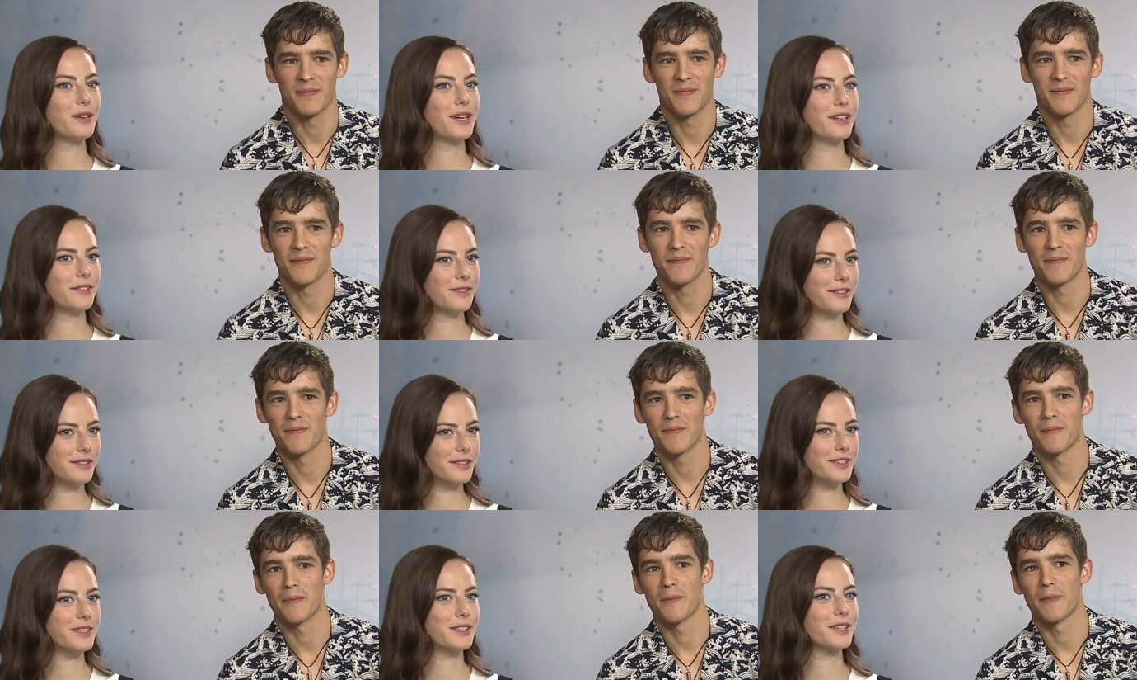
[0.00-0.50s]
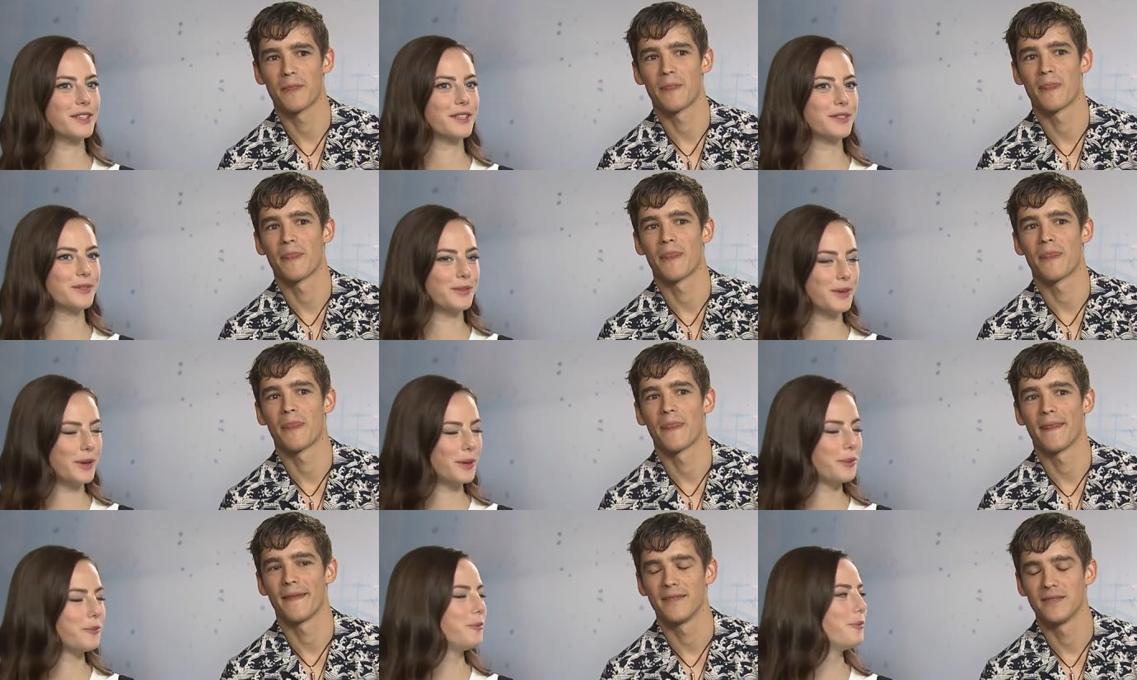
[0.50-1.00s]
Speaker 1: Wavy, wavy is well. good.
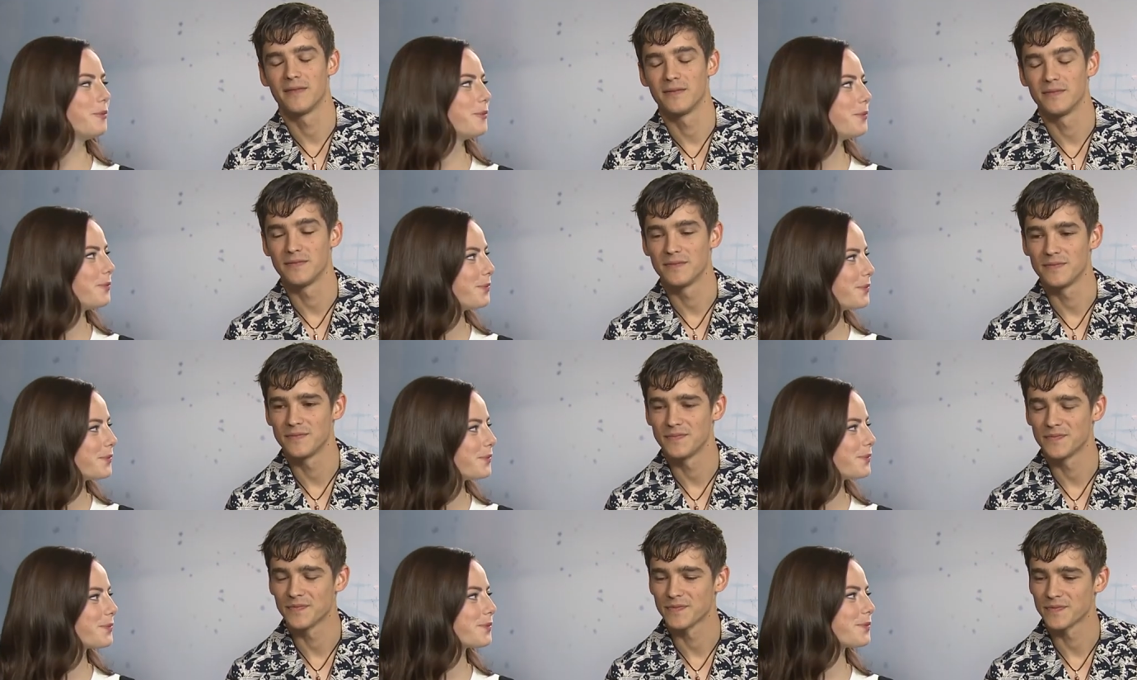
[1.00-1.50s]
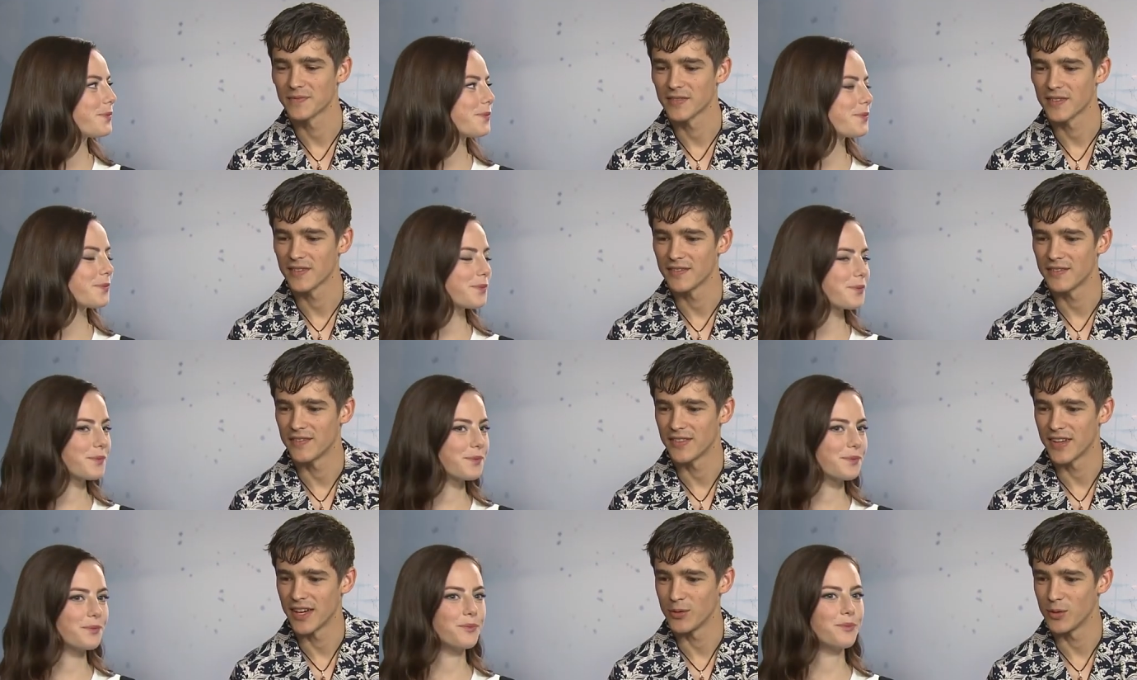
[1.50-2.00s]
Yeah. Wavy works as well.
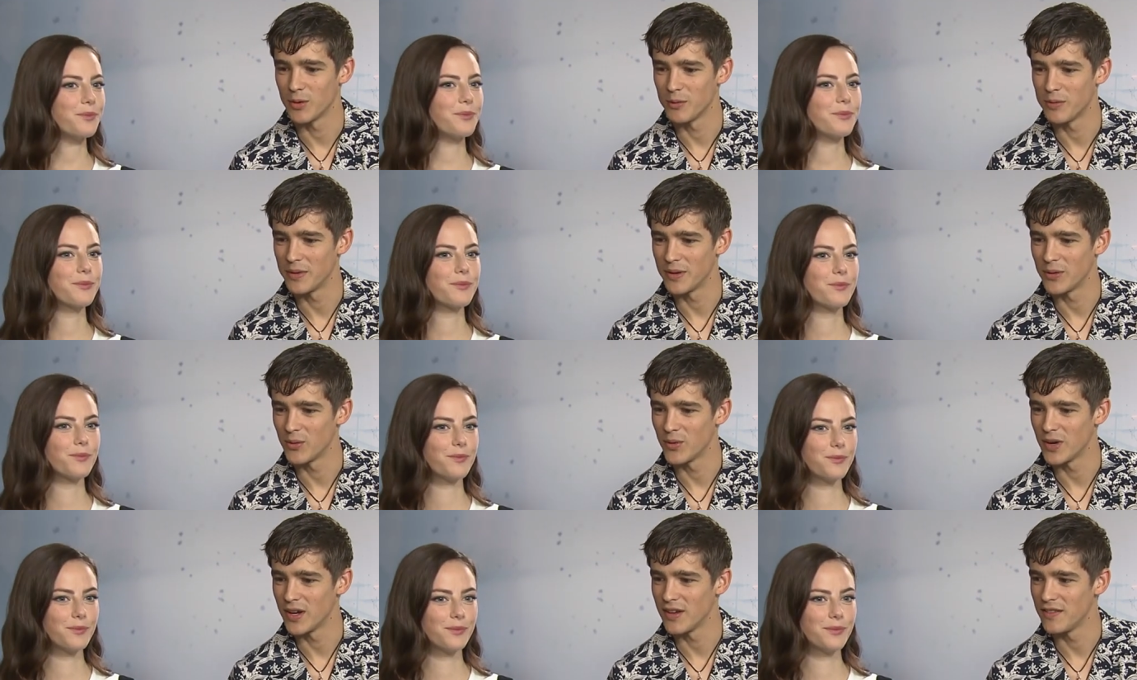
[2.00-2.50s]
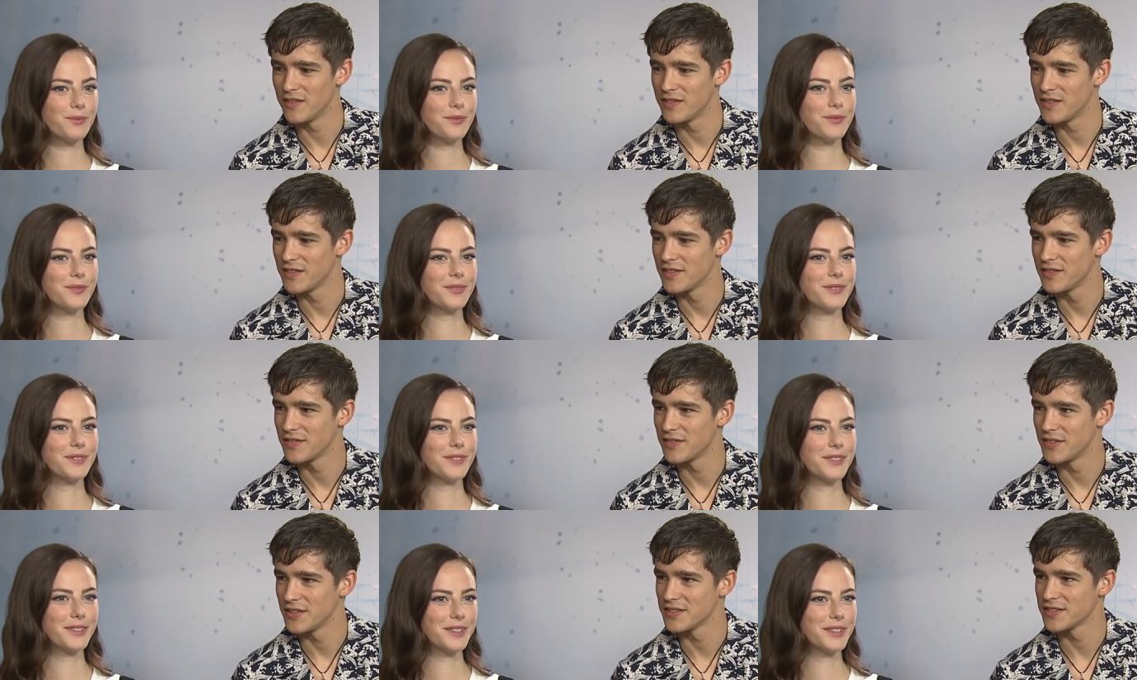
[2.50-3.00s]
Speaker 2: Forget what being waved
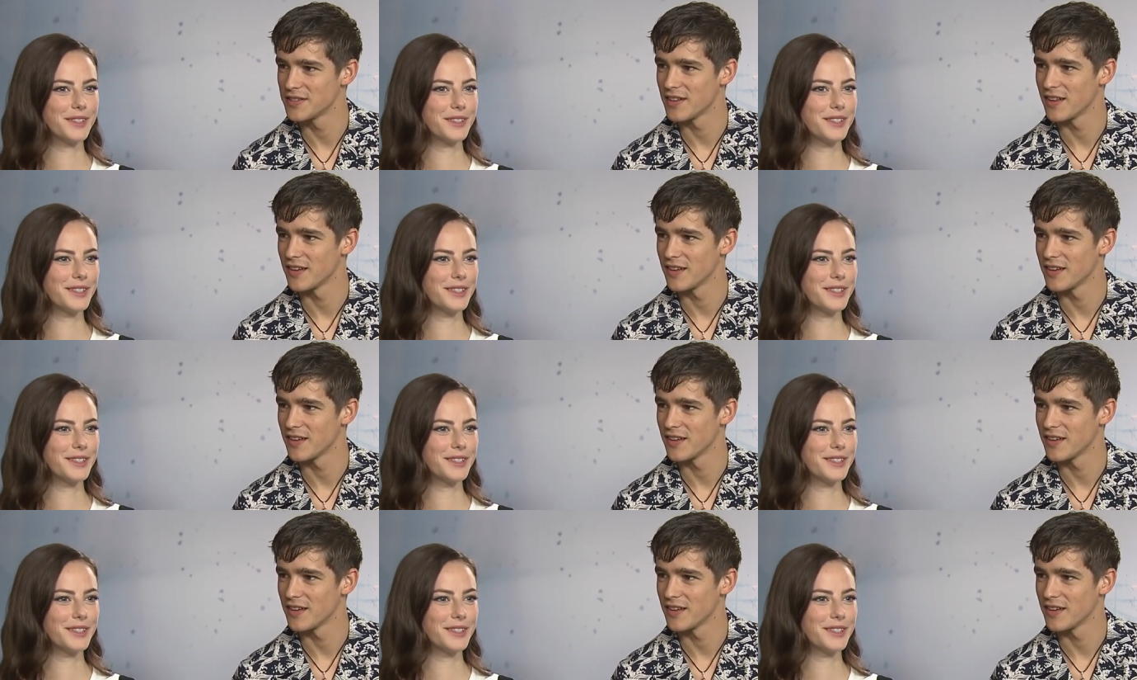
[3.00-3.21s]
feels